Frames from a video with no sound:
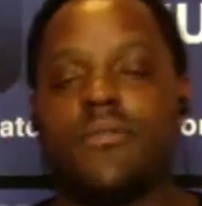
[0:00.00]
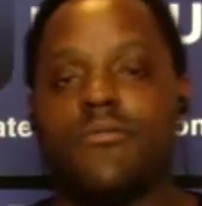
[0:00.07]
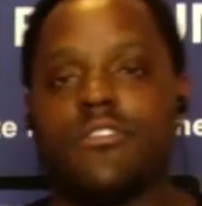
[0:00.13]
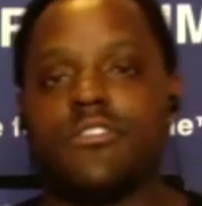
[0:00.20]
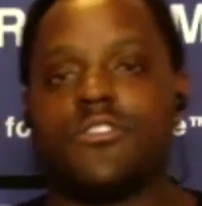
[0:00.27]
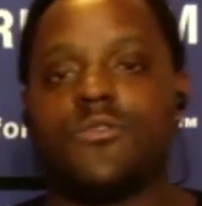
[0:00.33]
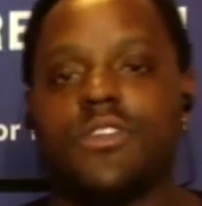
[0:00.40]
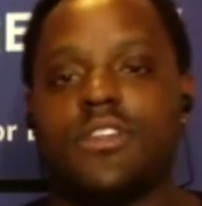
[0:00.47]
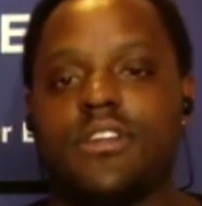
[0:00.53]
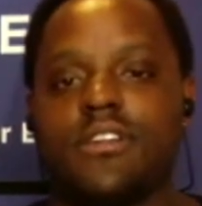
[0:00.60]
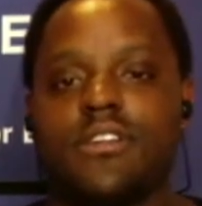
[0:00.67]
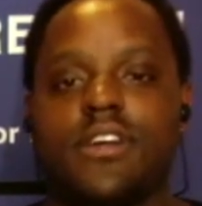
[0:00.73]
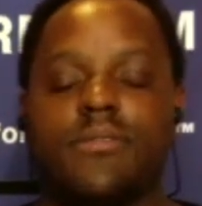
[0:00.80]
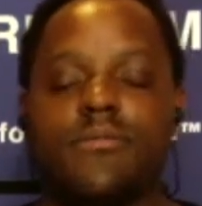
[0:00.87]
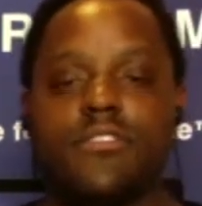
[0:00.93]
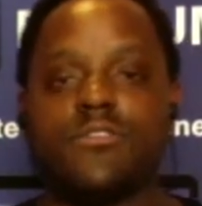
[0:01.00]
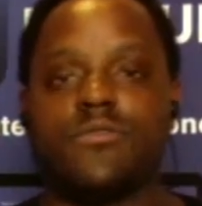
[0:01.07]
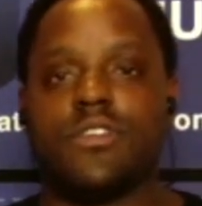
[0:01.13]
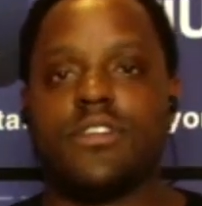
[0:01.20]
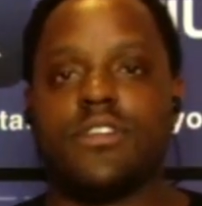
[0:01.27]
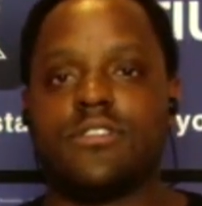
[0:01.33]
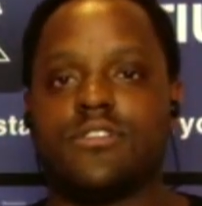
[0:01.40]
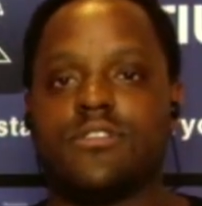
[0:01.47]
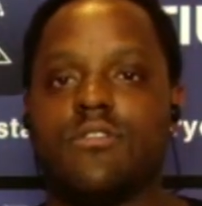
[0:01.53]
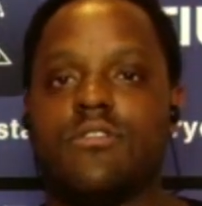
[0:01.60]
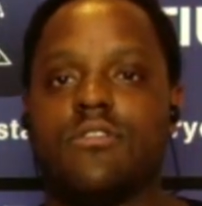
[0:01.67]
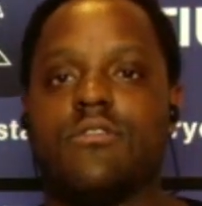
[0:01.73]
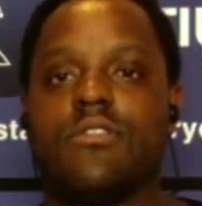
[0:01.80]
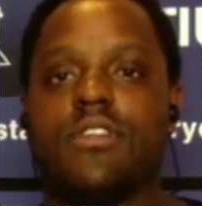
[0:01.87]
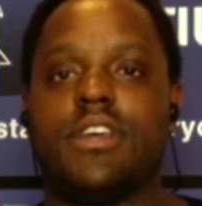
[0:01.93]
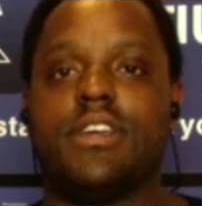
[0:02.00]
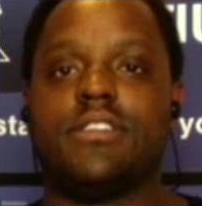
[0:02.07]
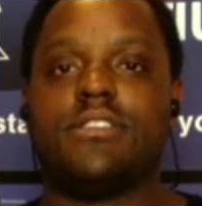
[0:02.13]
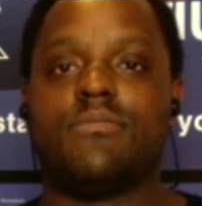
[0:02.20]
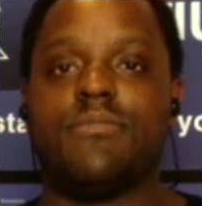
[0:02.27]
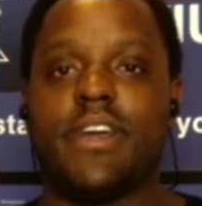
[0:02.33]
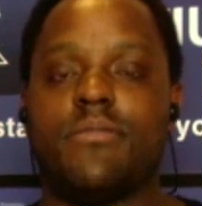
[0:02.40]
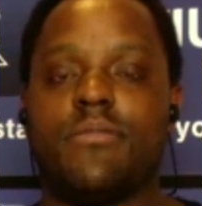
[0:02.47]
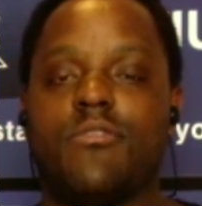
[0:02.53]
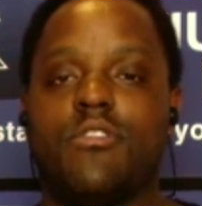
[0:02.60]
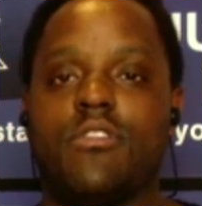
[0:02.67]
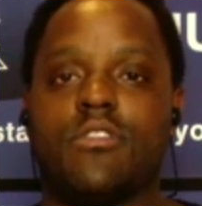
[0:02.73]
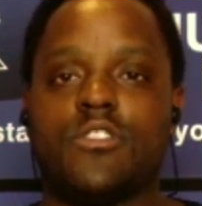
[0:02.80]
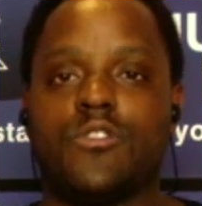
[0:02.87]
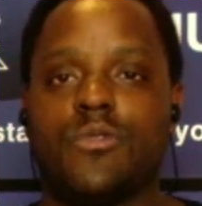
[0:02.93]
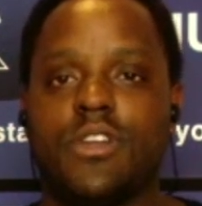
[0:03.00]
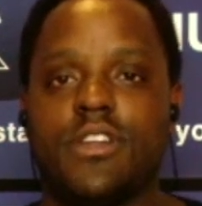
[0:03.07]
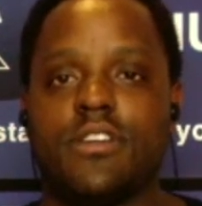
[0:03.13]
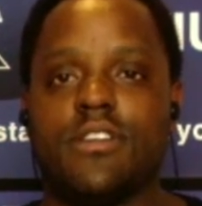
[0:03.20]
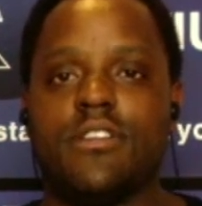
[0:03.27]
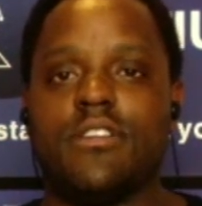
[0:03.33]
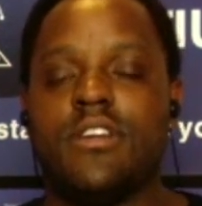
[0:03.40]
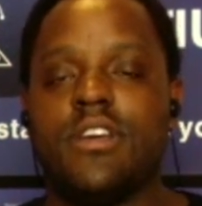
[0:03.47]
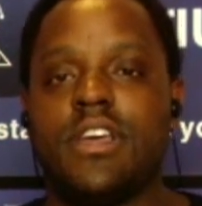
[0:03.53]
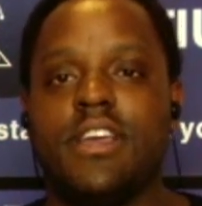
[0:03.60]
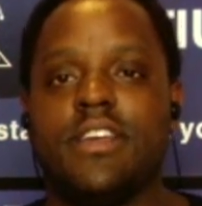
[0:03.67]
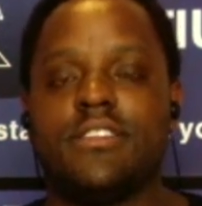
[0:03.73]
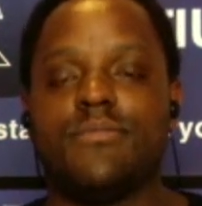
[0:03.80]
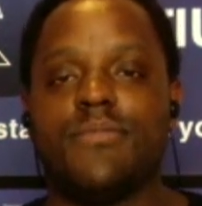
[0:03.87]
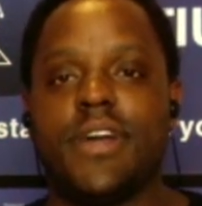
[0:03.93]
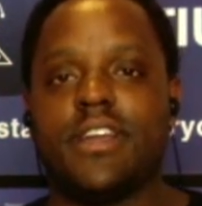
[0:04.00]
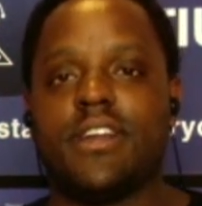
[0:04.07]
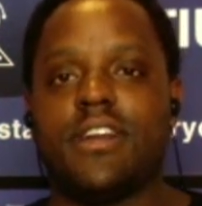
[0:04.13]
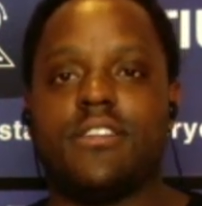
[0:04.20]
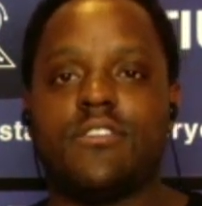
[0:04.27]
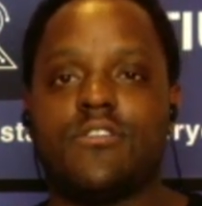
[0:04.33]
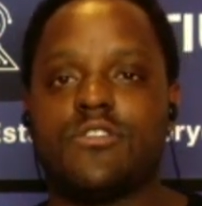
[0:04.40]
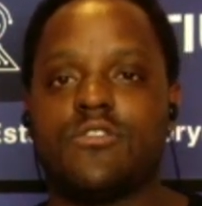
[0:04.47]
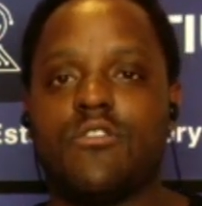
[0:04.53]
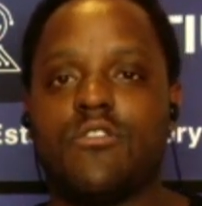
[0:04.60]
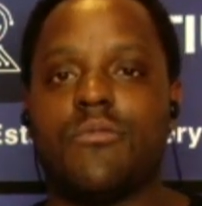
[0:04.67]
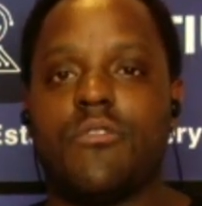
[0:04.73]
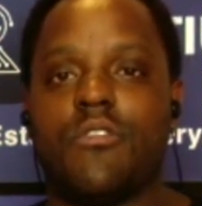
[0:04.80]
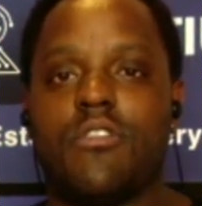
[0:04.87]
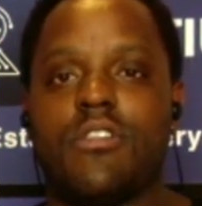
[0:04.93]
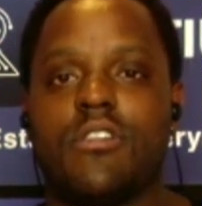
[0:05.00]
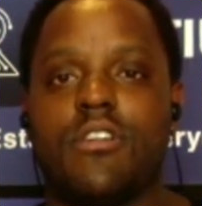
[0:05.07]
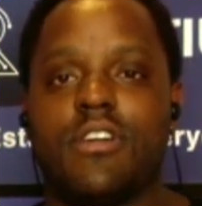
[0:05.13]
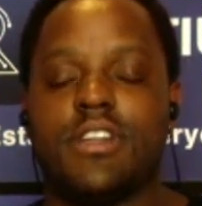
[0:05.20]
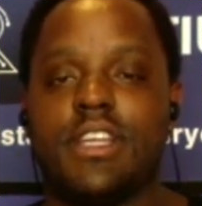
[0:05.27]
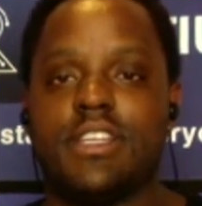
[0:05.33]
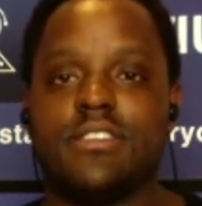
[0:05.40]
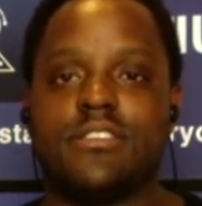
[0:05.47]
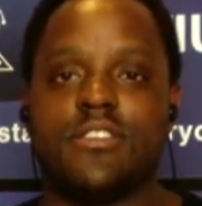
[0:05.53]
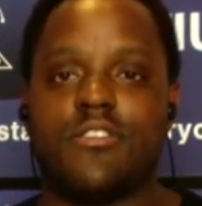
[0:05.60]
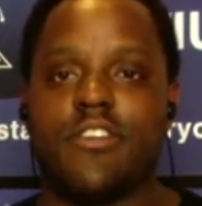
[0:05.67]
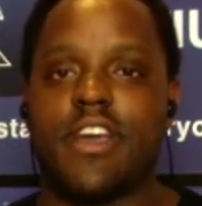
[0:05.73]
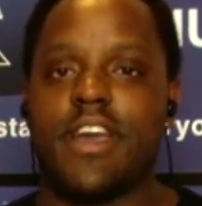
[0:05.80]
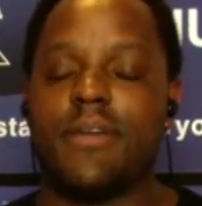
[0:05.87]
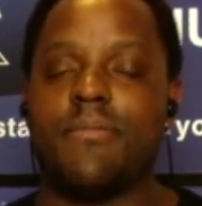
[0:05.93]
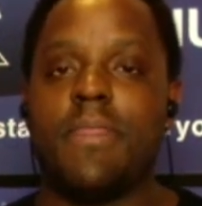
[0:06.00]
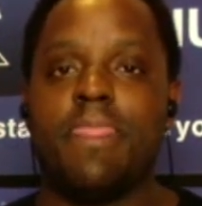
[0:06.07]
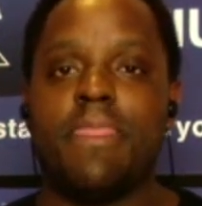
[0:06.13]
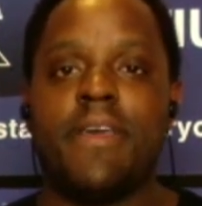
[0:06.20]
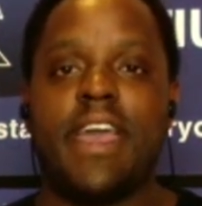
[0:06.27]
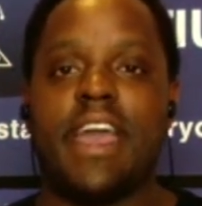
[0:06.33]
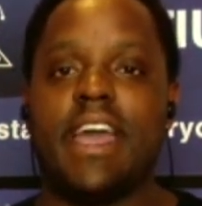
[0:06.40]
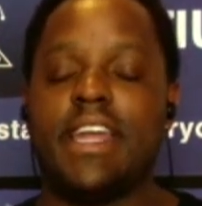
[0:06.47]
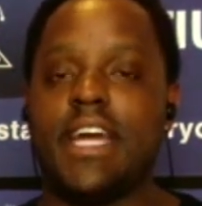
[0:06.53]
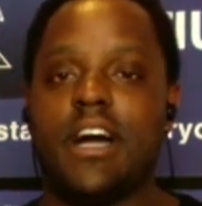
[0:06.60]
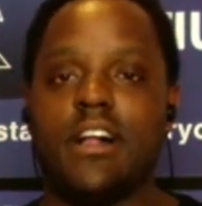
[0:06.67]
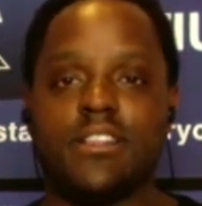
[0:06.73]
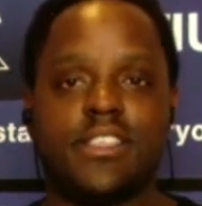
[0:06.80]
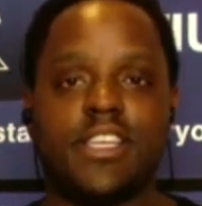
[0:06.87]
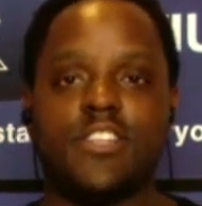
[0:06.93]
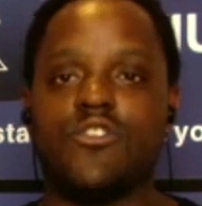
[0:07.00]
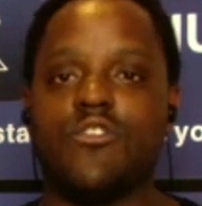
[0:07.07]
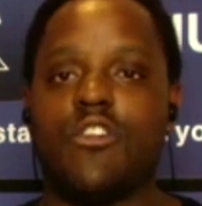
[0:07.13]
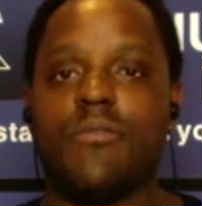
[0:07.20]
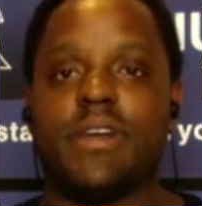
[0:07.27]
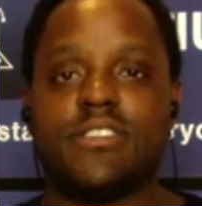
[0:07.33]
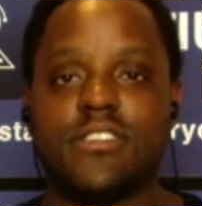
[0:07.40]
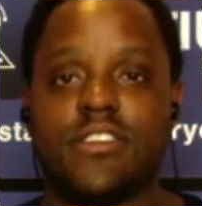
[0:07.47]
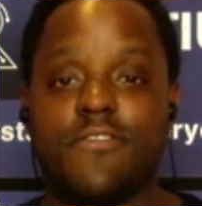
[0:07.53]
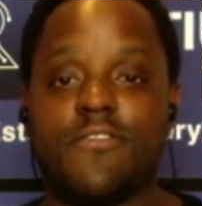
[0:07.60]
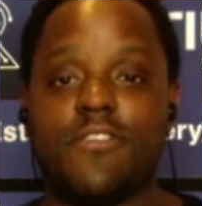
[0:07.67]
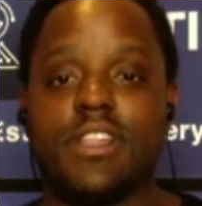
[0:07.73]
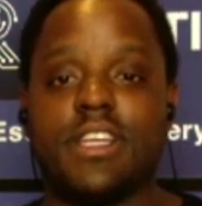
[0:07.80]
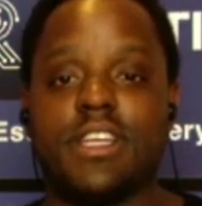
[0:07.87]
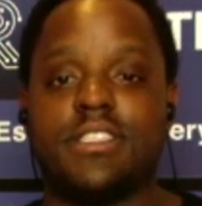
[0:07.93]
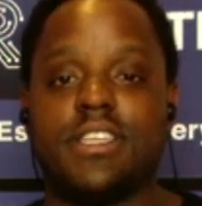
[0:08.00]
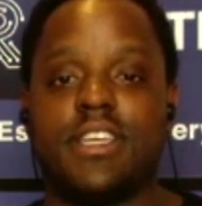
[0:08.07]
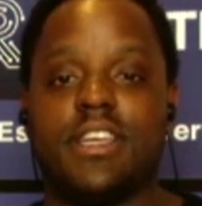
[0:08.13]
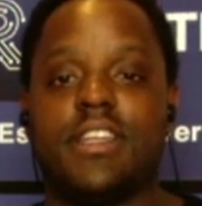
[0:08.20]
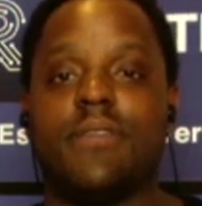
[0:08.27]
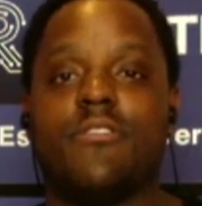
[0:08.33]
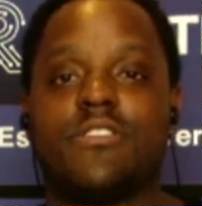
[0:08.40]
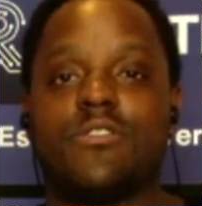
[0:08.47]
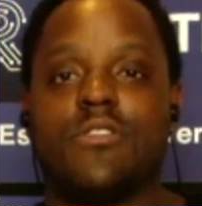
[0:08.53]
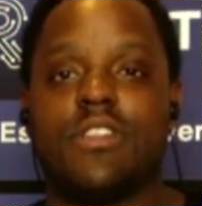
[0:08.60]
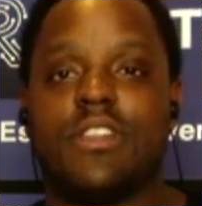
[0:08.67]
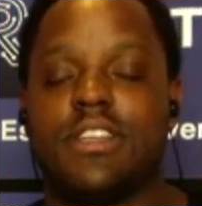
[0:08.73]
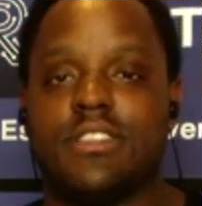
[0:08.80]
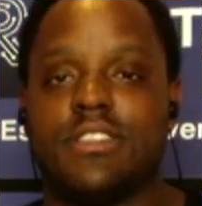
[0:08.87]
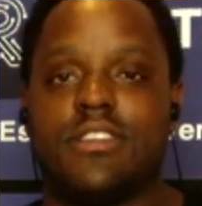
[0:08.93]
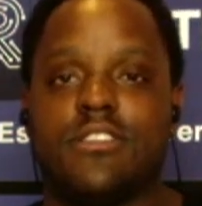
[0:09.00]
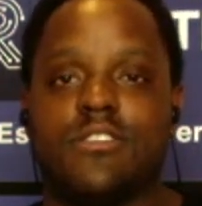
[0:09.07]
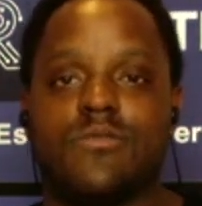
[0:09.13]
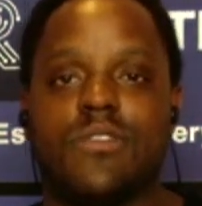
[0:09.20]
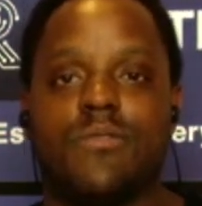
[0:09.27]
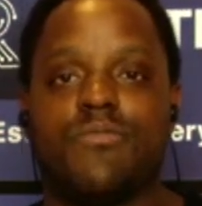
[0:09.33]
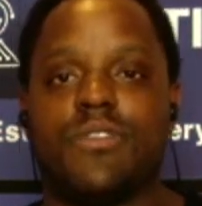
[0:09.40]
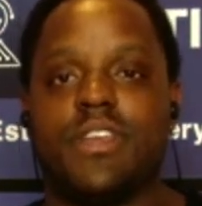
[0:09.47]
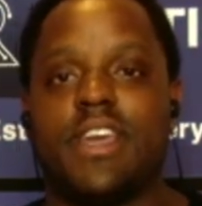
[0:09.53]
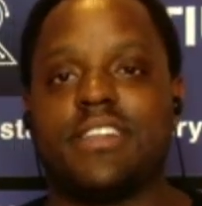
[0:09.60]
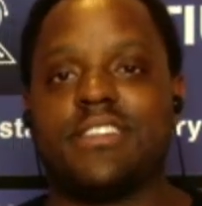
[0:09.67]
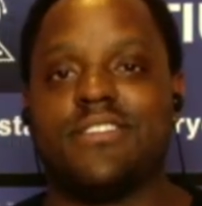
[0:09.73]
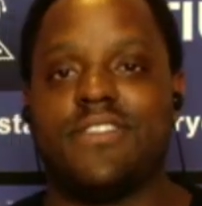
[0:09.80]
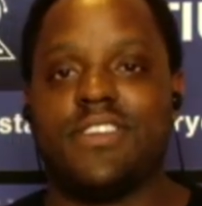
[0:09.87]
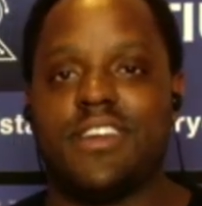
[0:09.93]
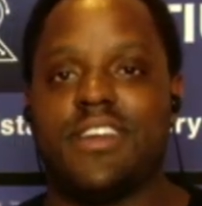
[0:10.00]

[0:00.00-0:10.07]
I'm on Twitter. I'm on Twitter. So it's Mike Moll on Twitter. It's Mike_Moll on Instagram. And I'll send you all my stuff for LinkedIn. I'm also on LinkedIn as well, pretty active there.